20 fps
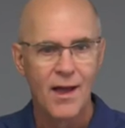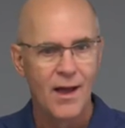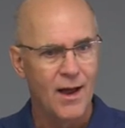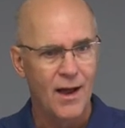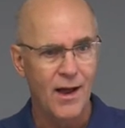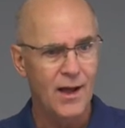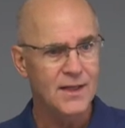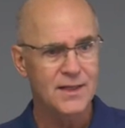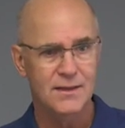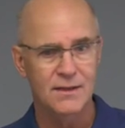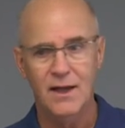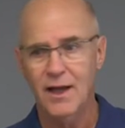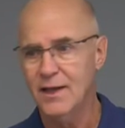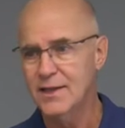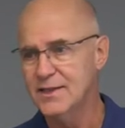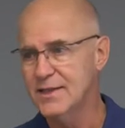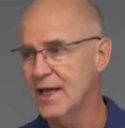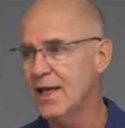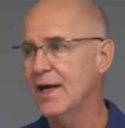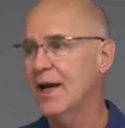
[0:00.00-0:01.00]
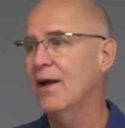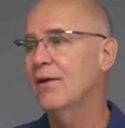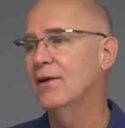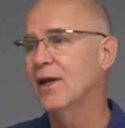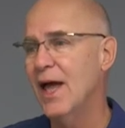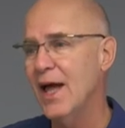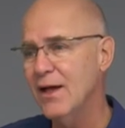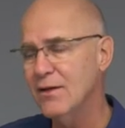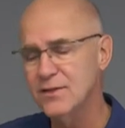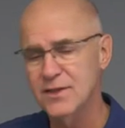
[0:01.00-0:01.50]
I, I say it out
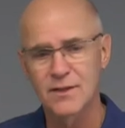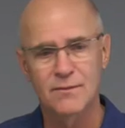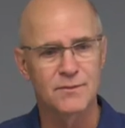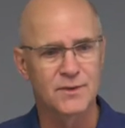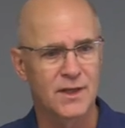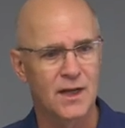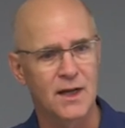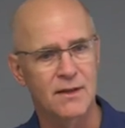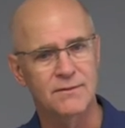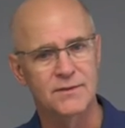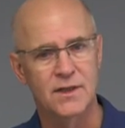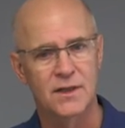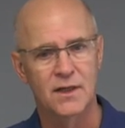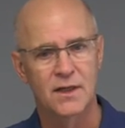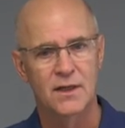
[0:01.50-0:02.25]
loud sometimes.